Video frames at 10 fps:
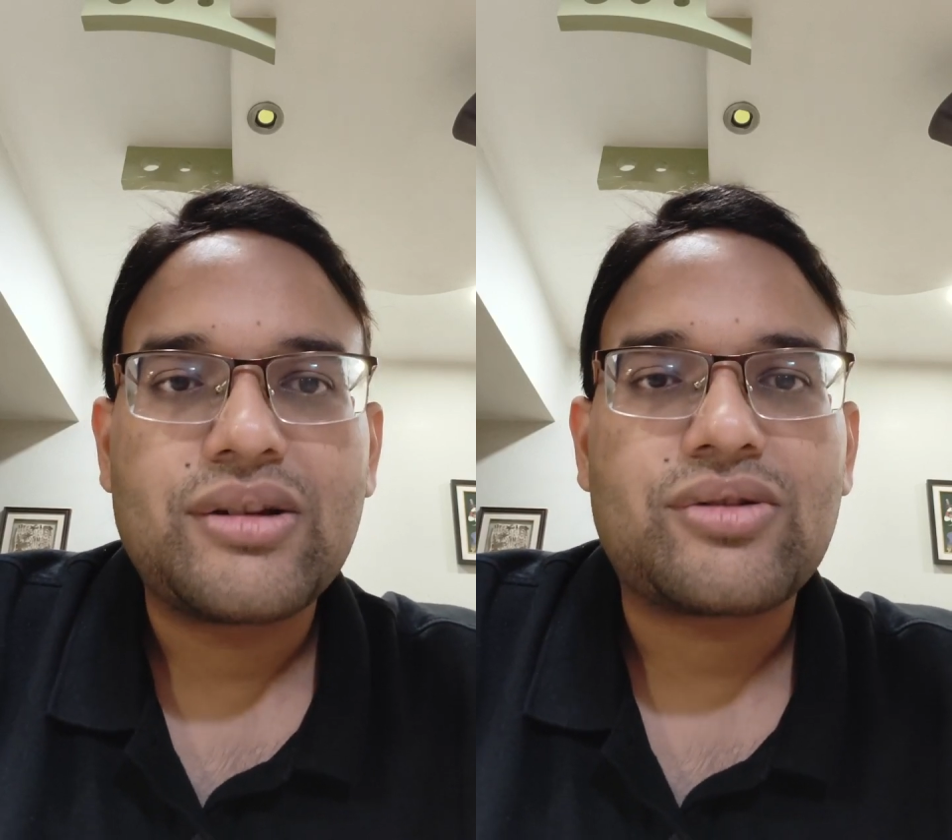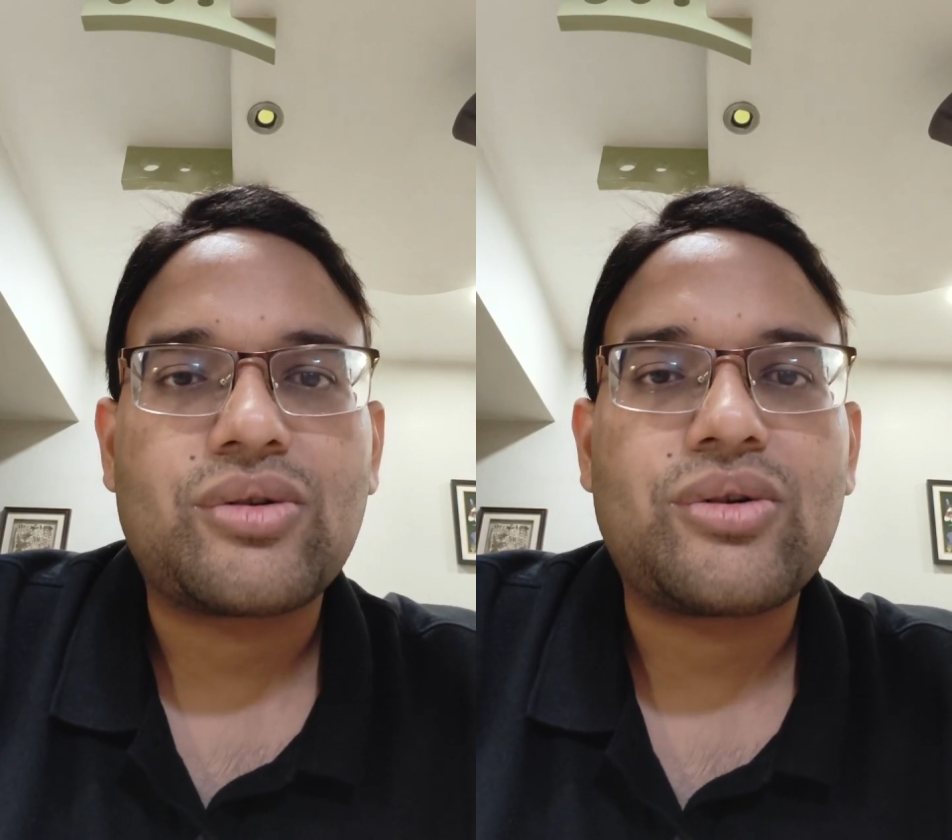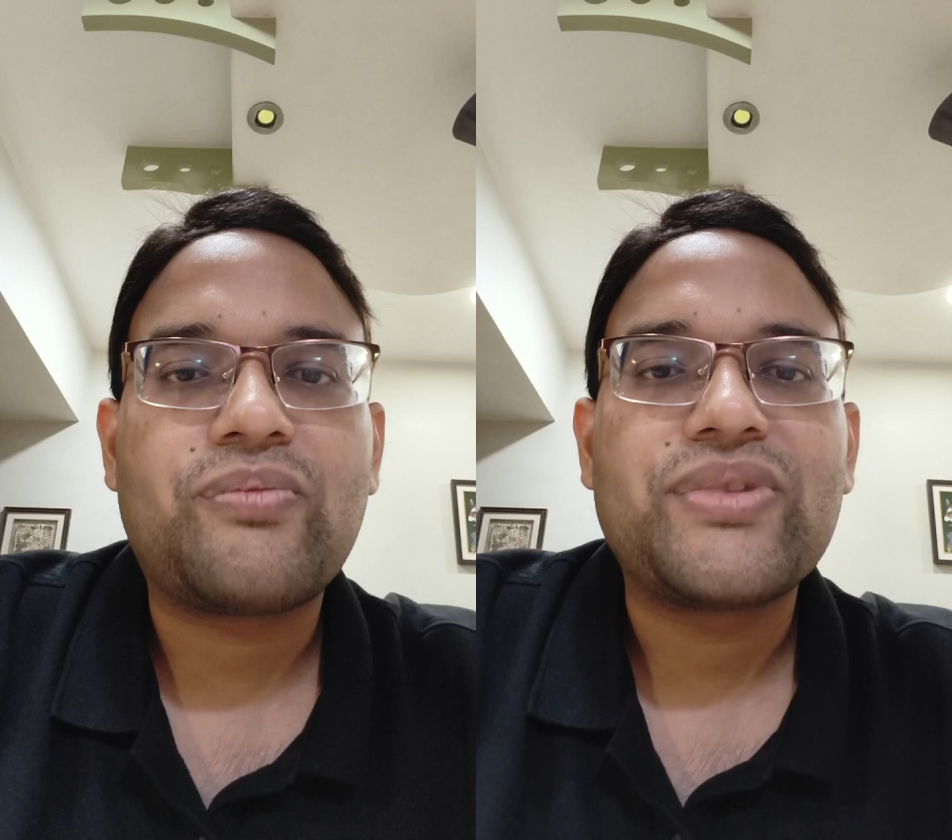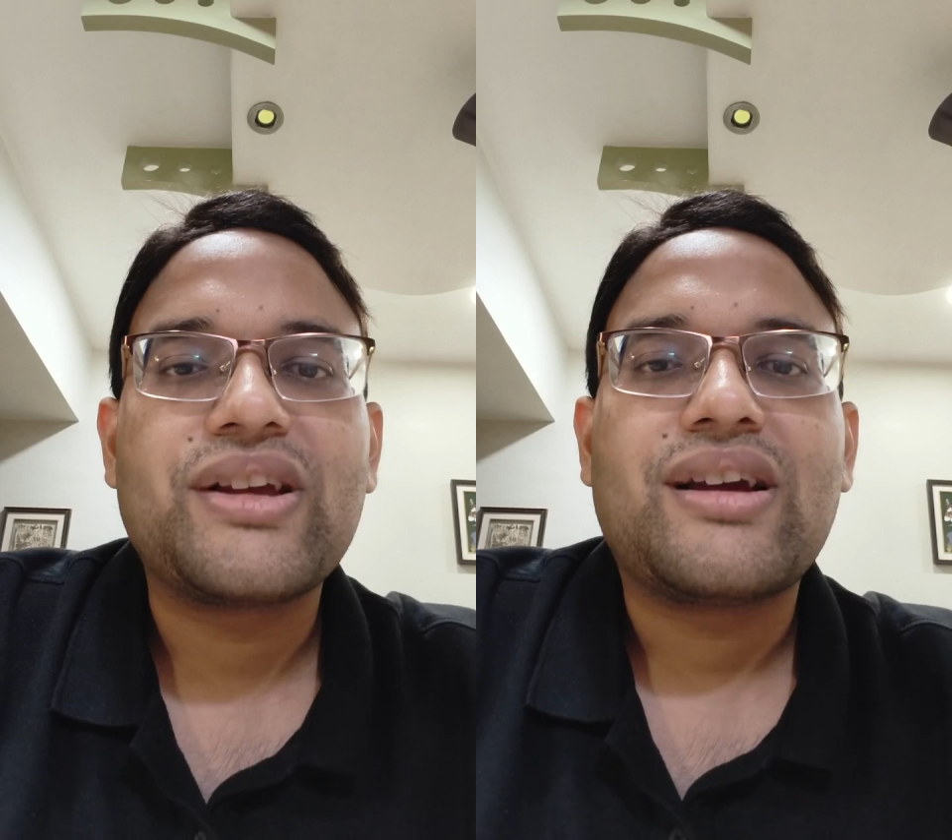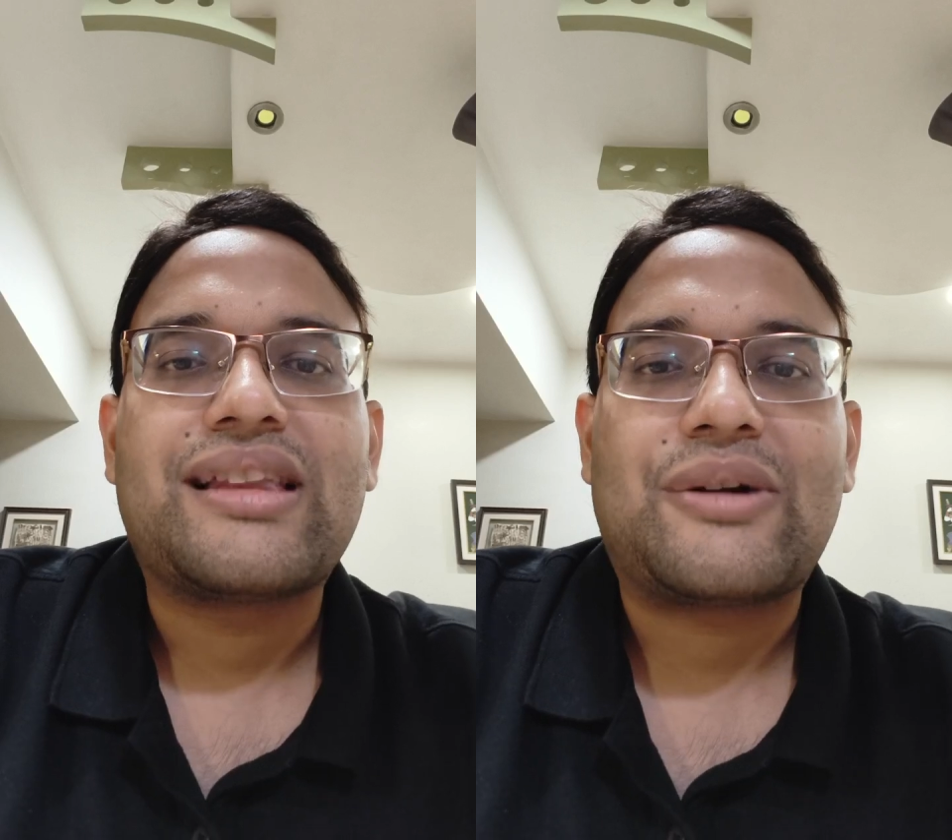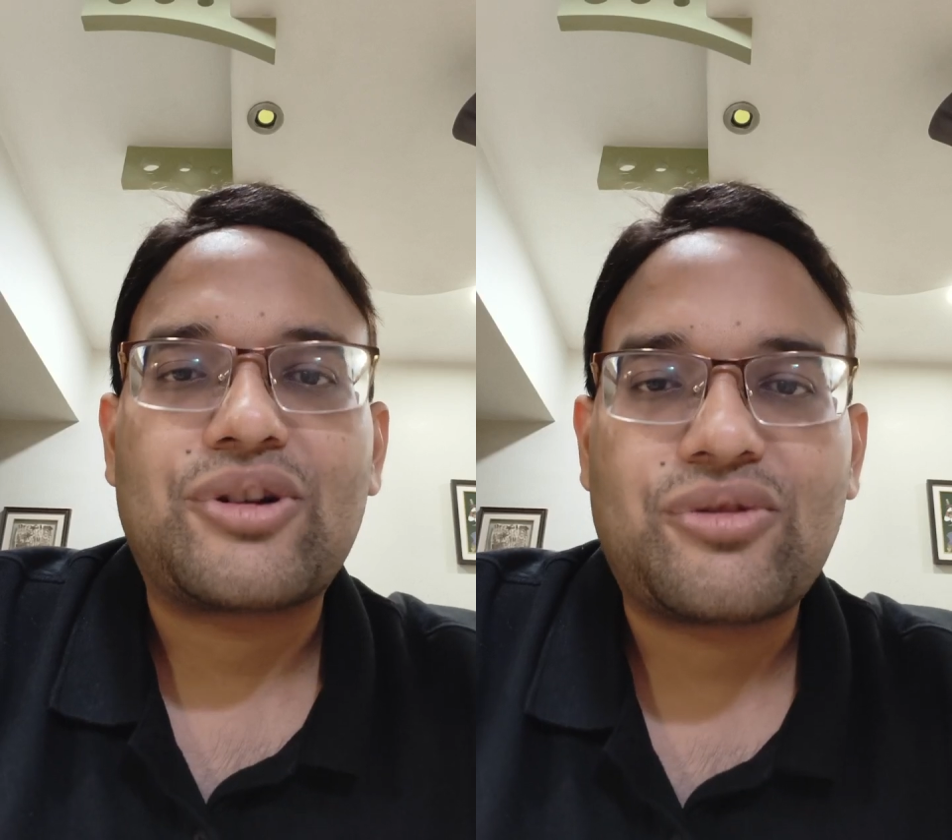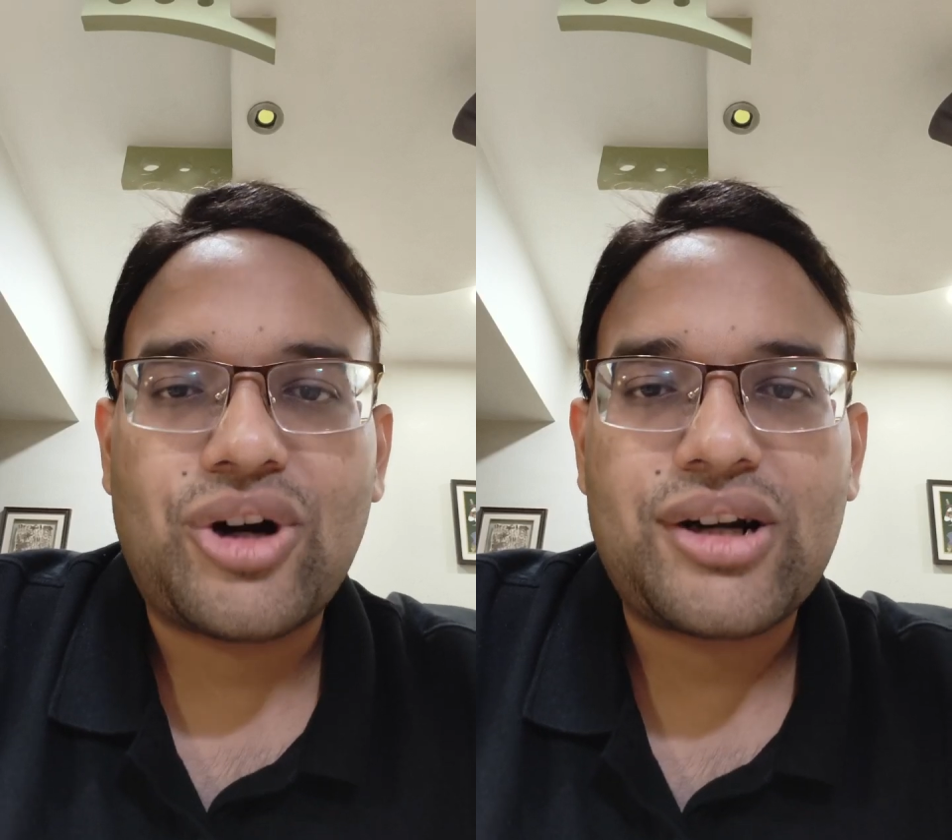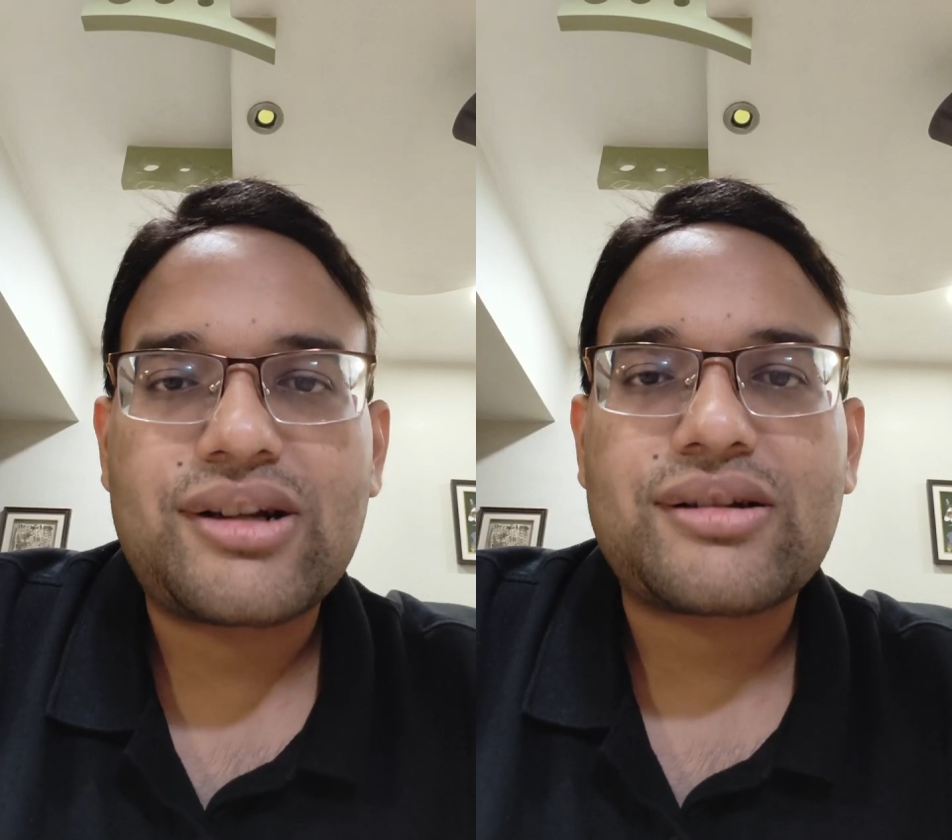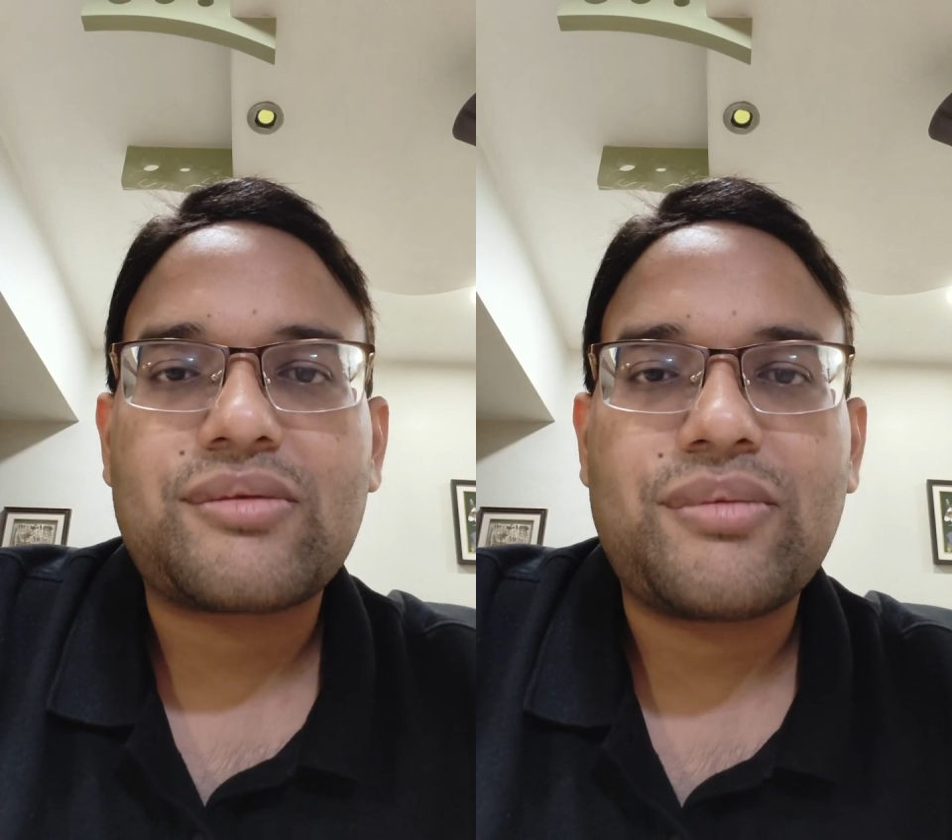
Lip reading: So that was what